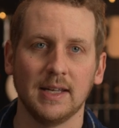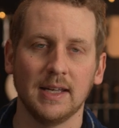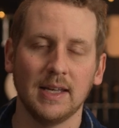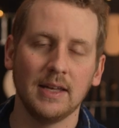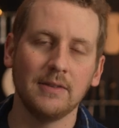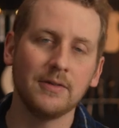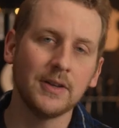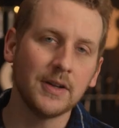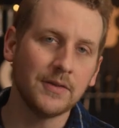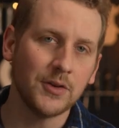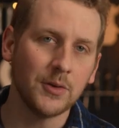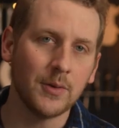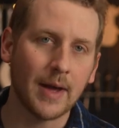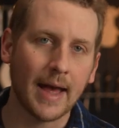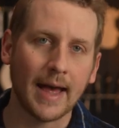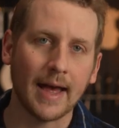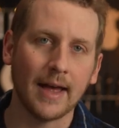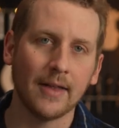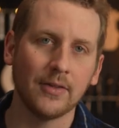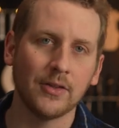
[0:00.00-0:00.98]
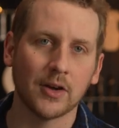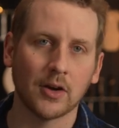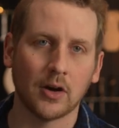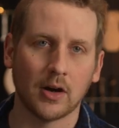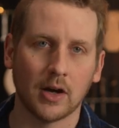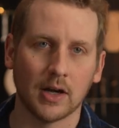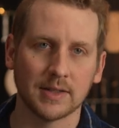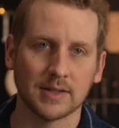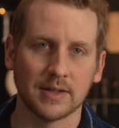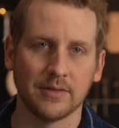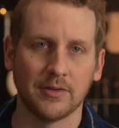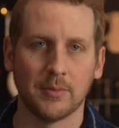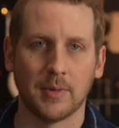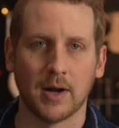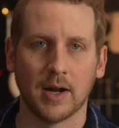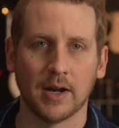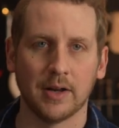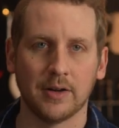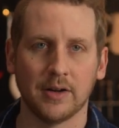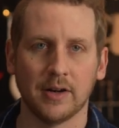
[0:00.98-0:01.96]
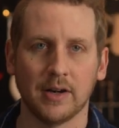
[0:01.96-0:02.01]
Even if you add the cost of a
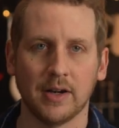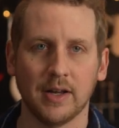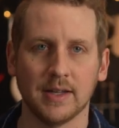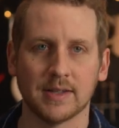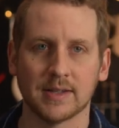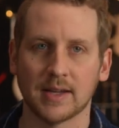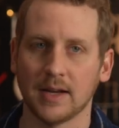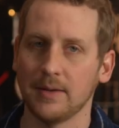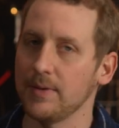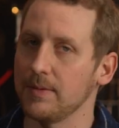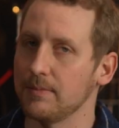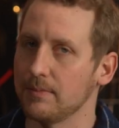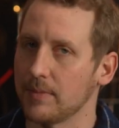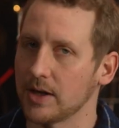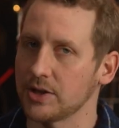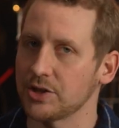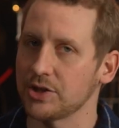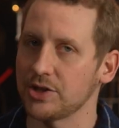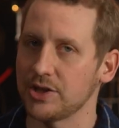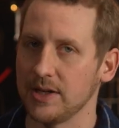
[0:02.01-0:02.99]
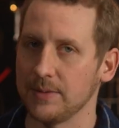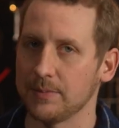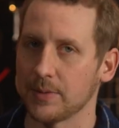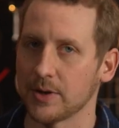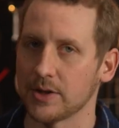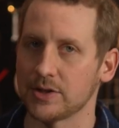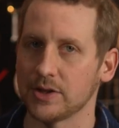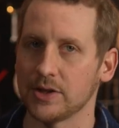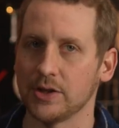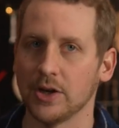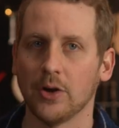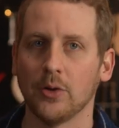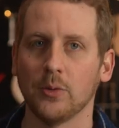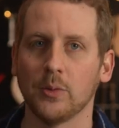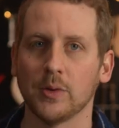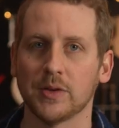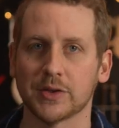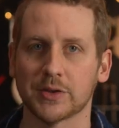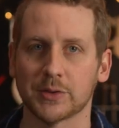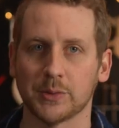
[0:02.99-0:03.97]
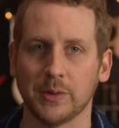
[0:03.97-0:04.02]
monitor, it's going to be much cheaper to go
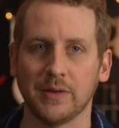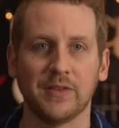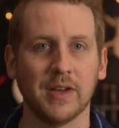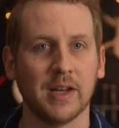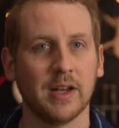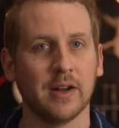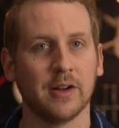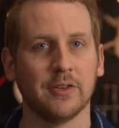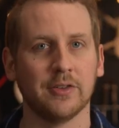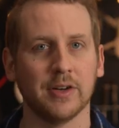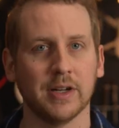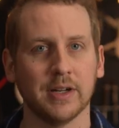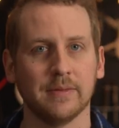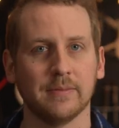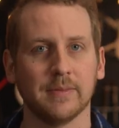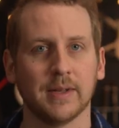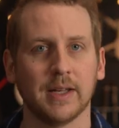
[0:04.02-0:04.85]
with the Swift 800.